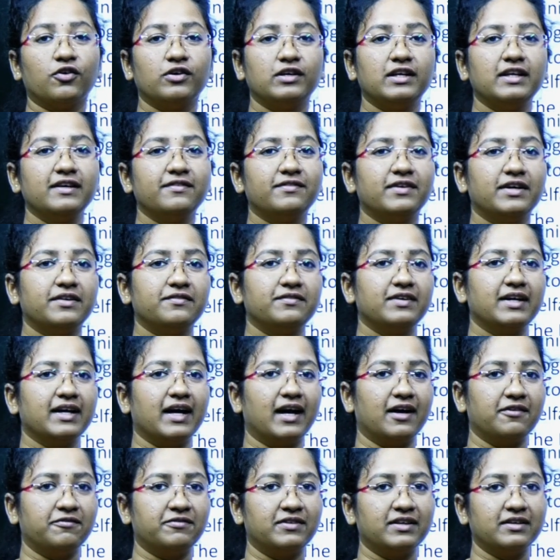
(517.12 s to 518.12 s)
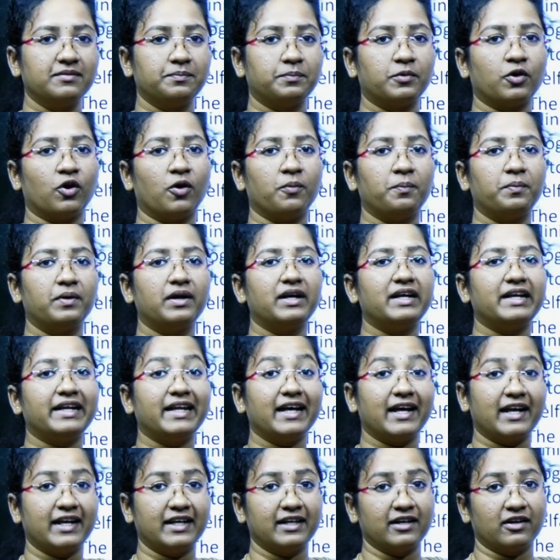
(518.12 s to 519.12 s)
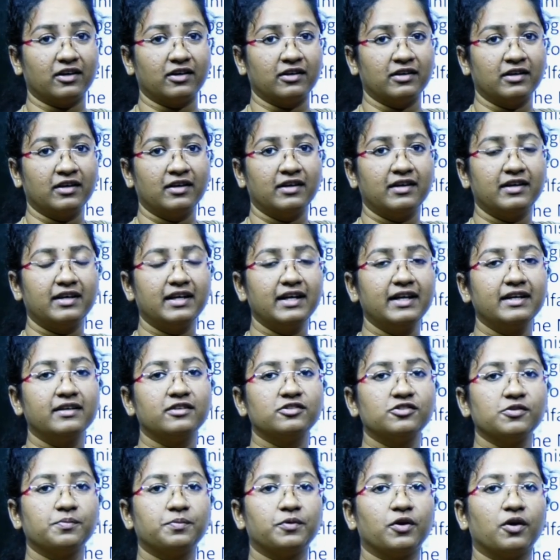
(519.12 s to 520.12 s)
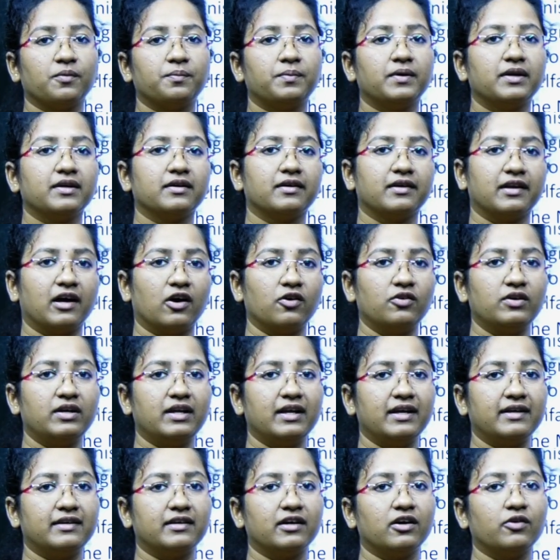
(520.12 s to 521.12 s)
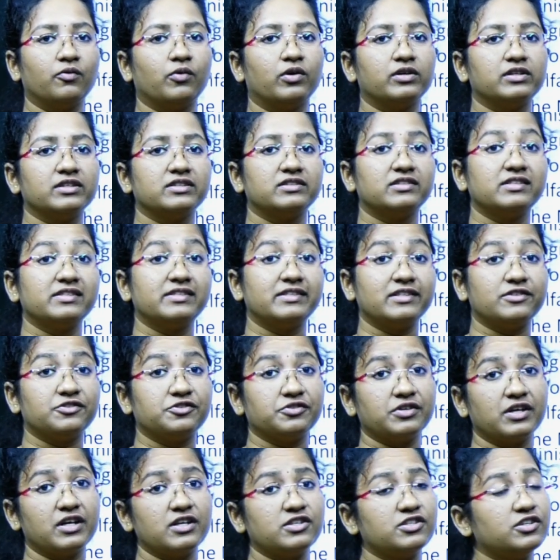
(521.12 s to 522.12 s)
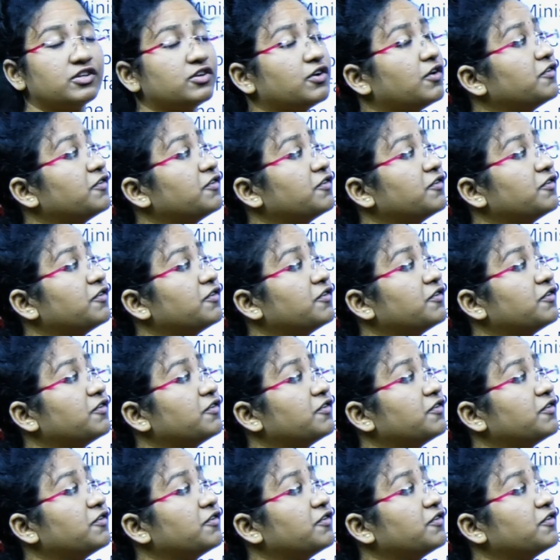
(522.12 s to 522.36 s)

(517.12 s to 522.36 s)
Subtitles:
only when we have the proper data, right, so proper ground data, what is the situation